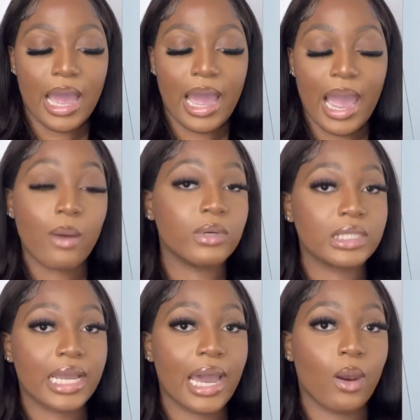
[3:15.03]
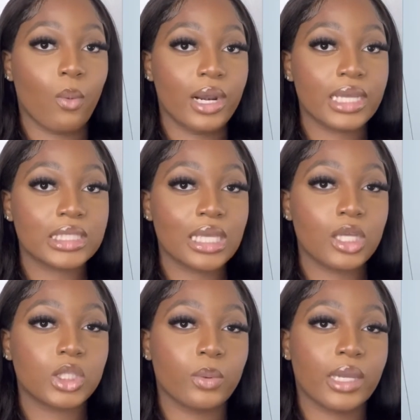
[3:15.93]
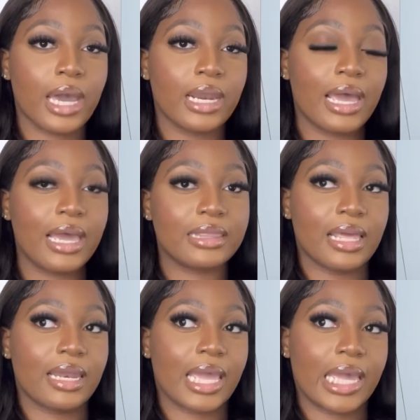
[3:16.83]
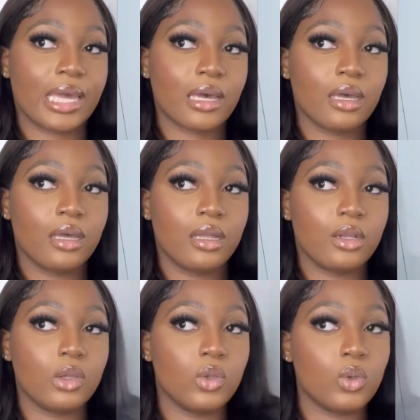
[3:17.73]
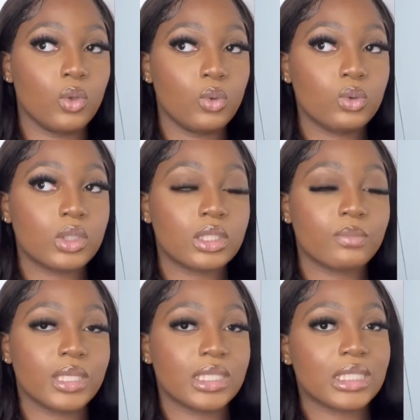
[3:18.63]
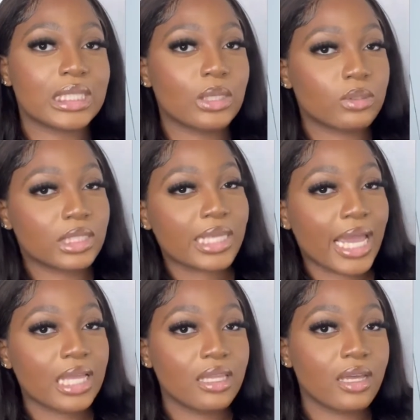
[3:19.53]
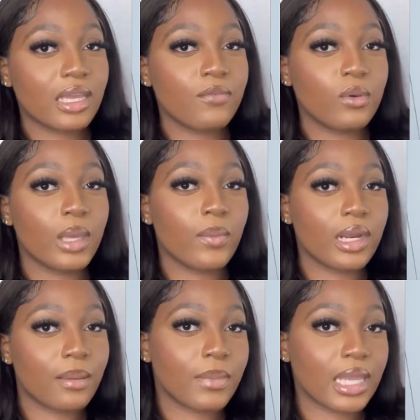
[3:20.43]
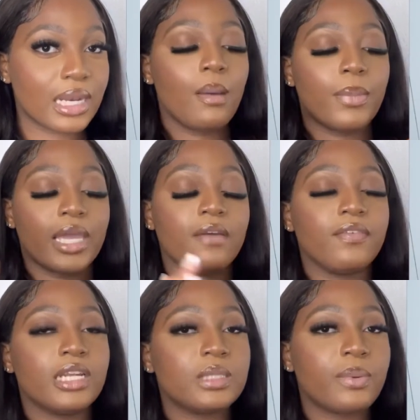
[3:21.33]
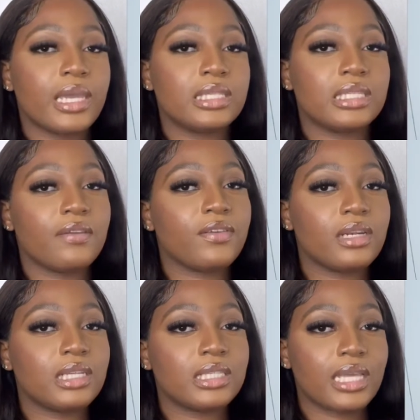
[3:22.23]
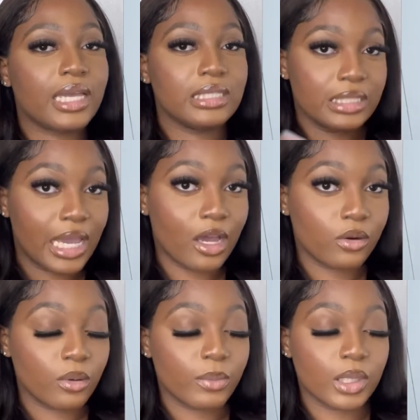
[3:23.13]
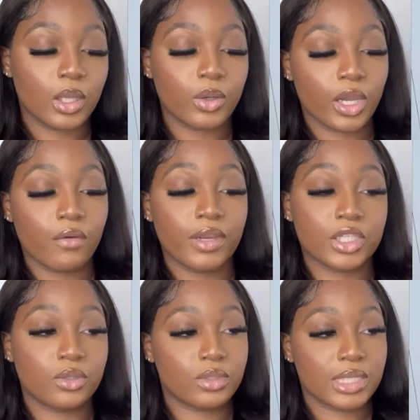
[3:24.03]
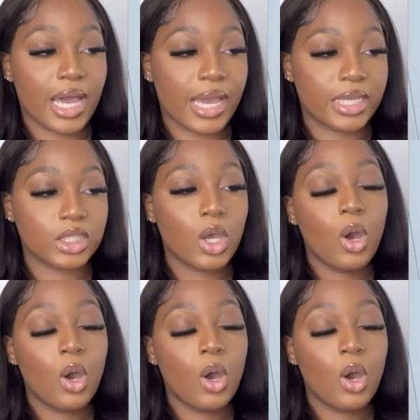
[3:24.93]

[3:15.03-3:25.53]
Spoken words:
I wish I got a 1XL so it kind of had that like loose but still tight look, if you get what I mean. But yeah, for this pants, definitely size down below your original size.